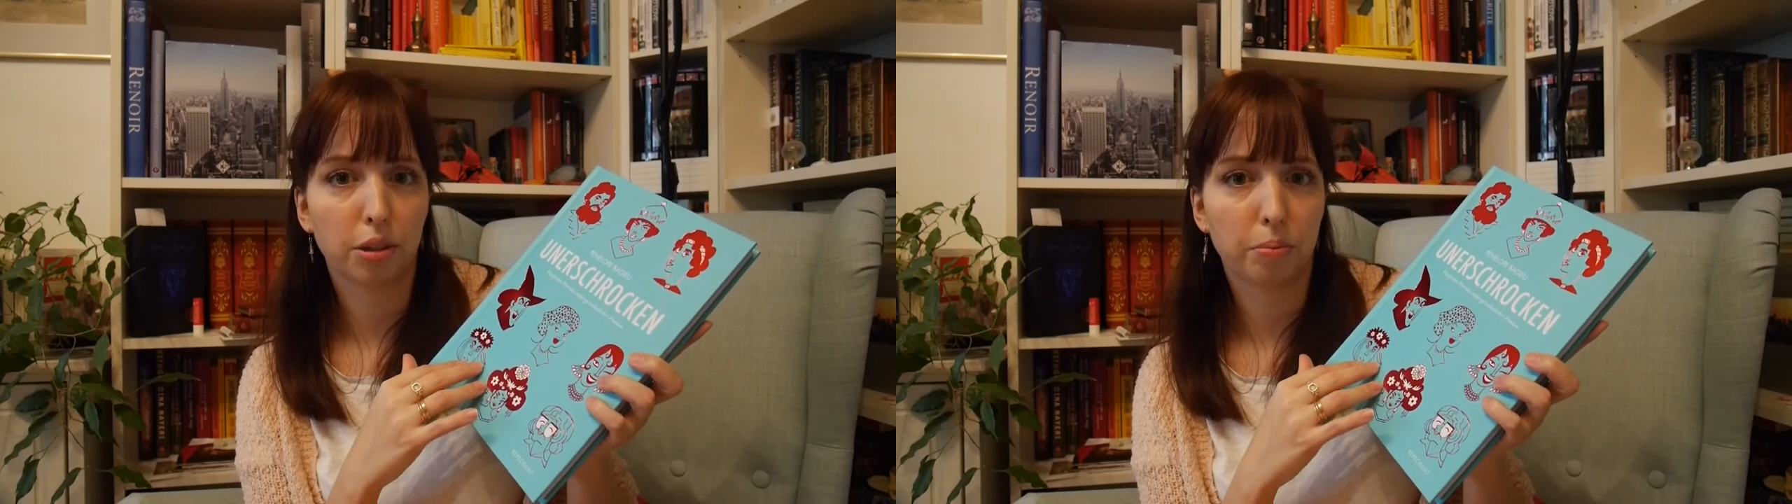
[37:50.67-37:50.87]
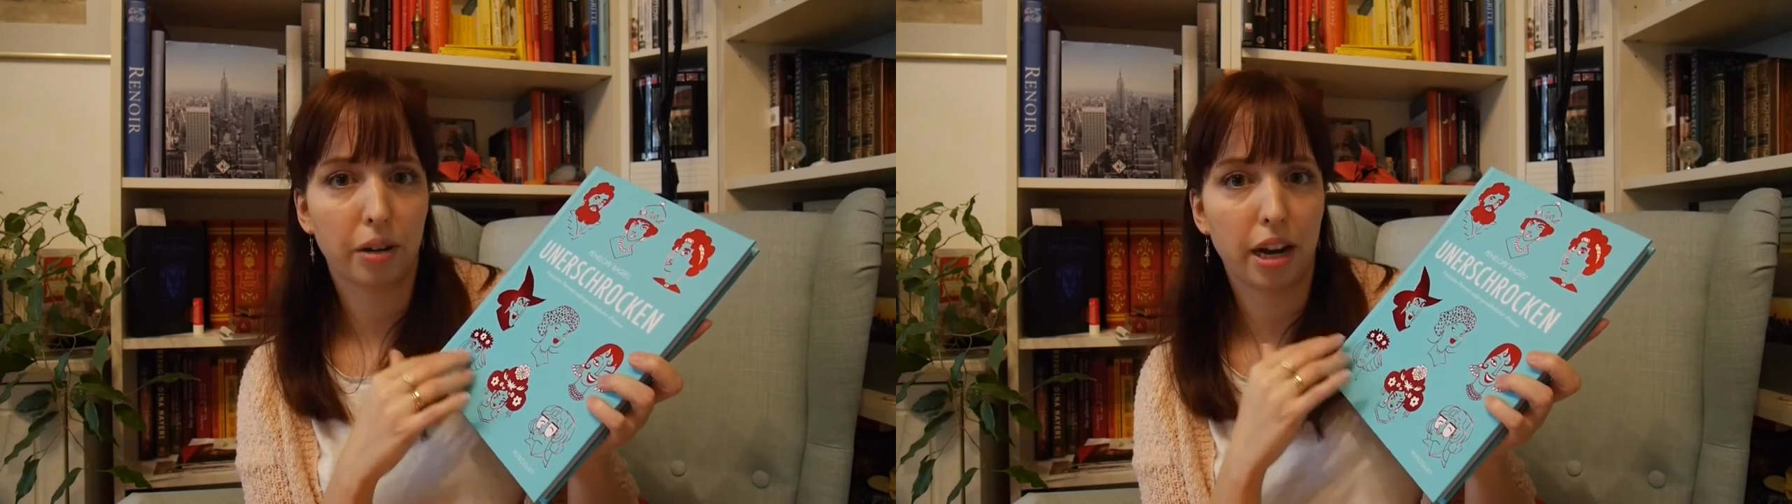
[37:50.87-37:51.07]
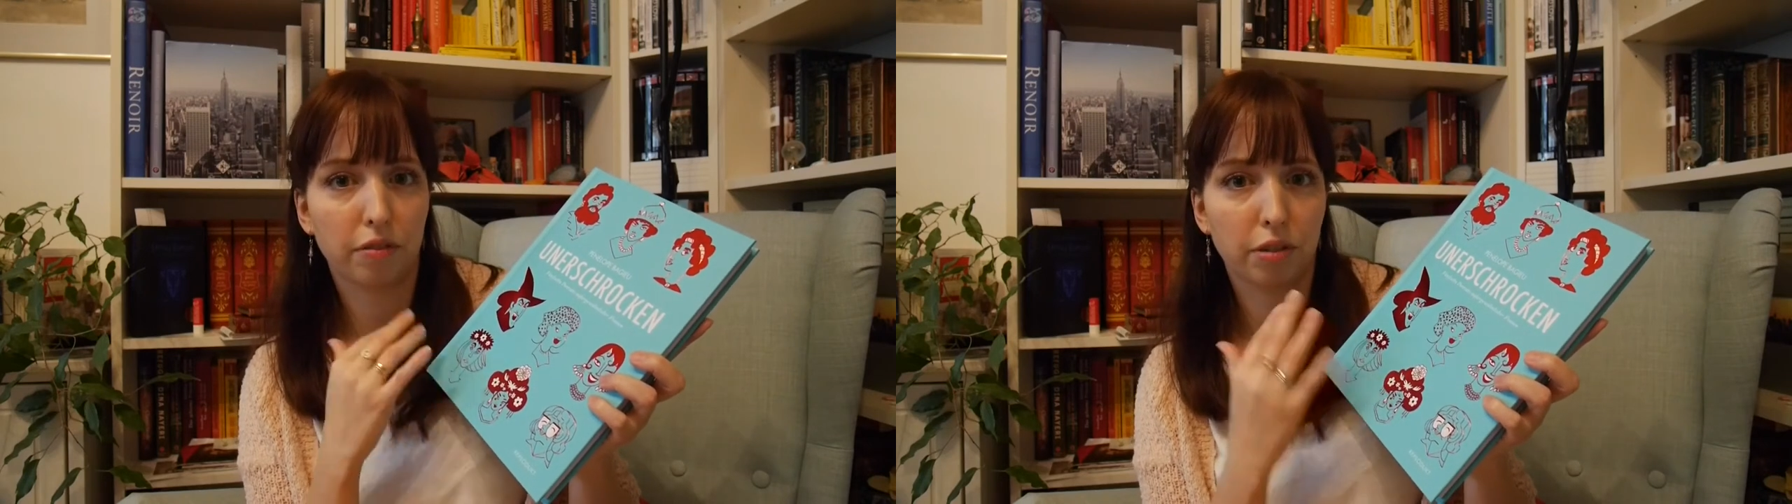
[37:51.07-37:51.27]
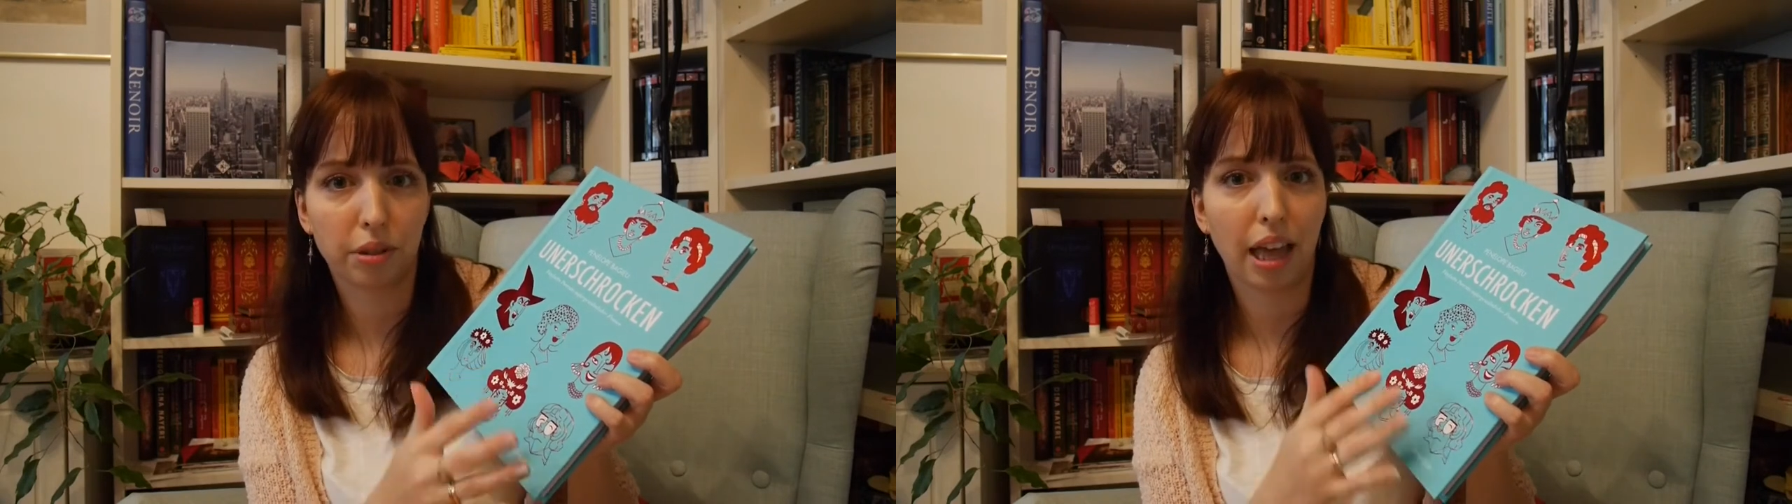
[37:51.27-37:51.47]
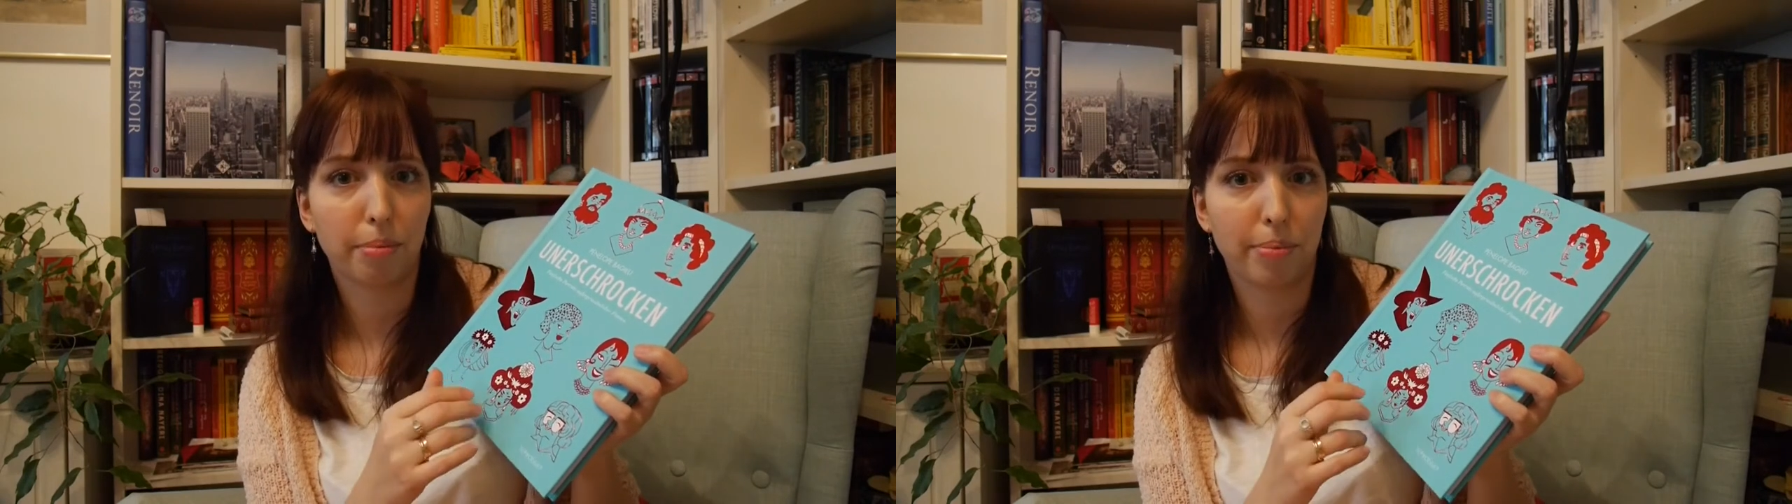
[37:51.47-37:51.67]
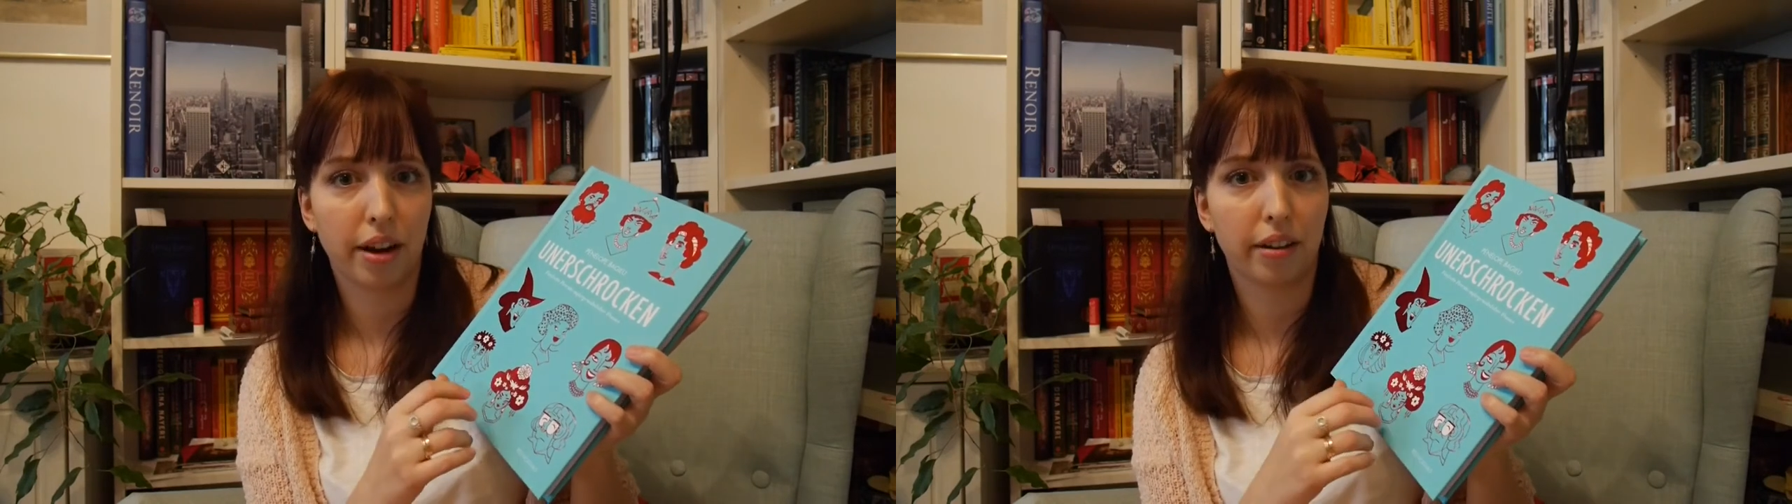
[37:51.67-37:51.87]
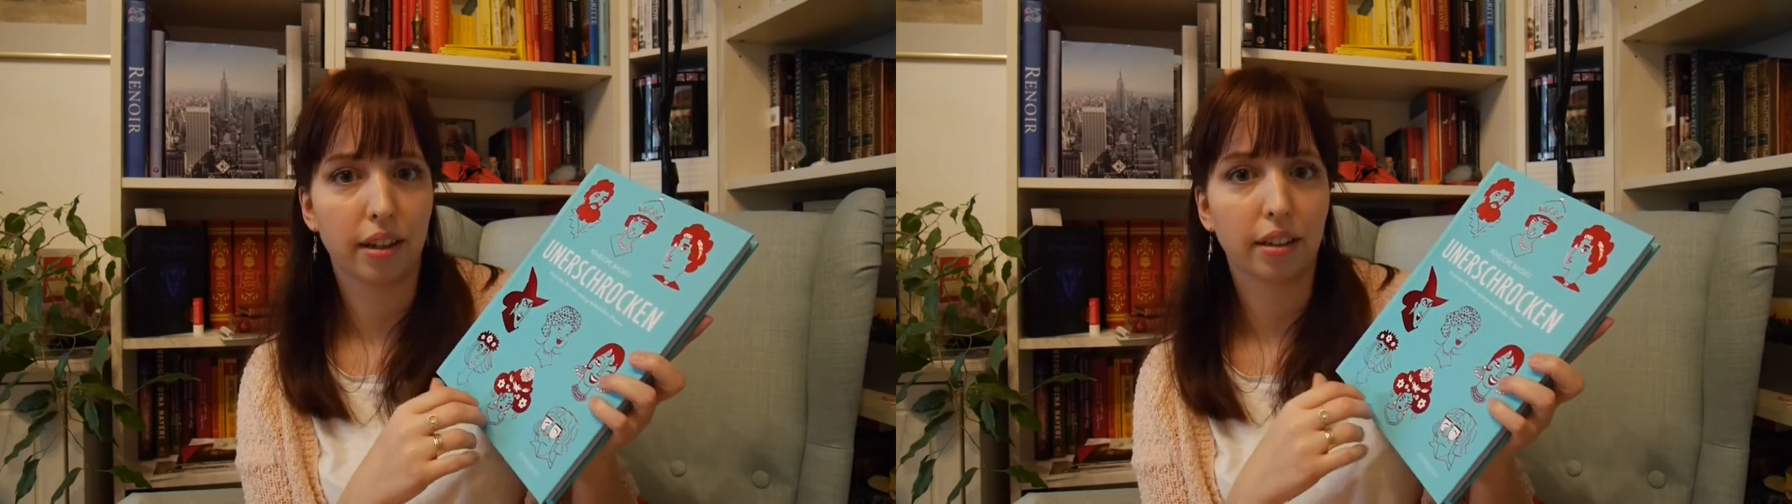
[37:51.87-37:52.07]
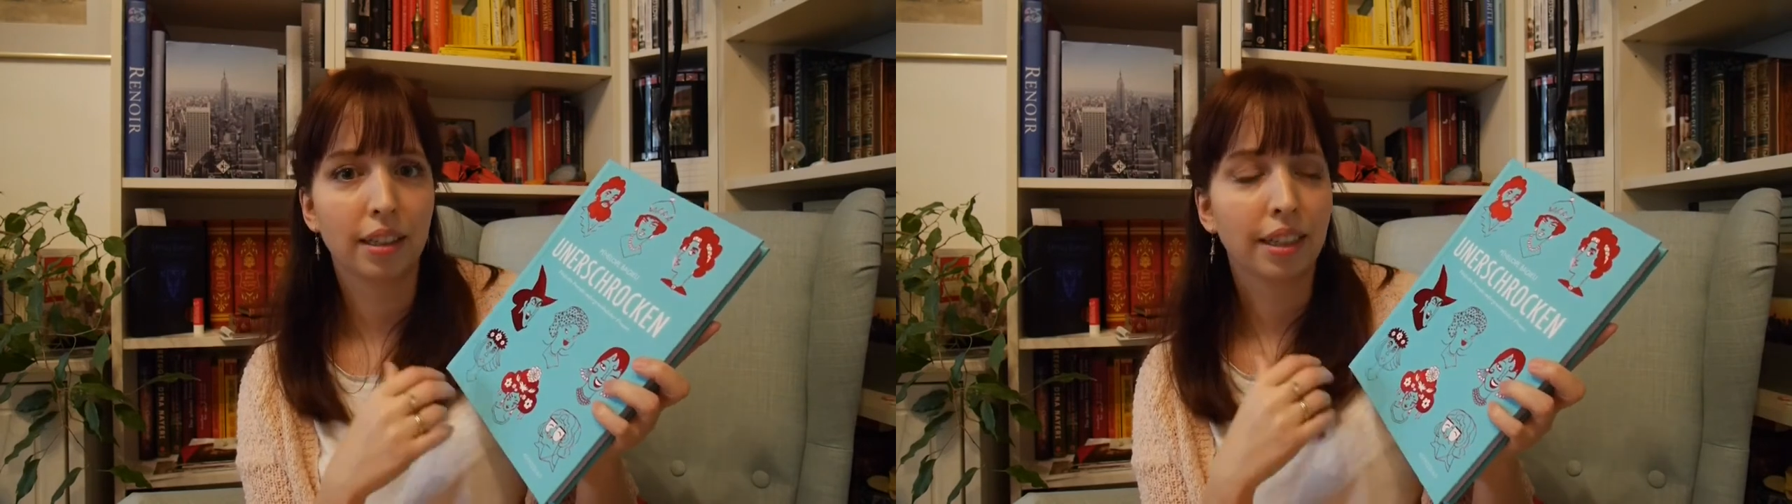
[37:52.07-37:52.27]
to break through that
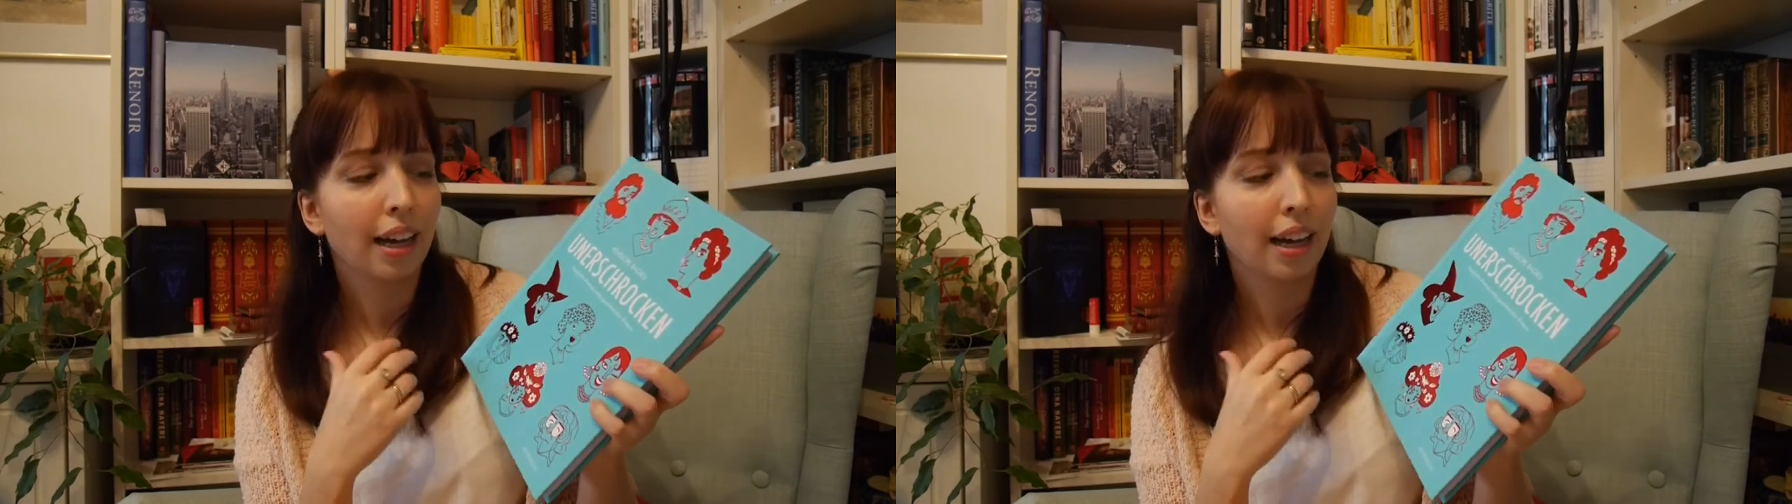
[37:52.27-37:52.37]
barrier.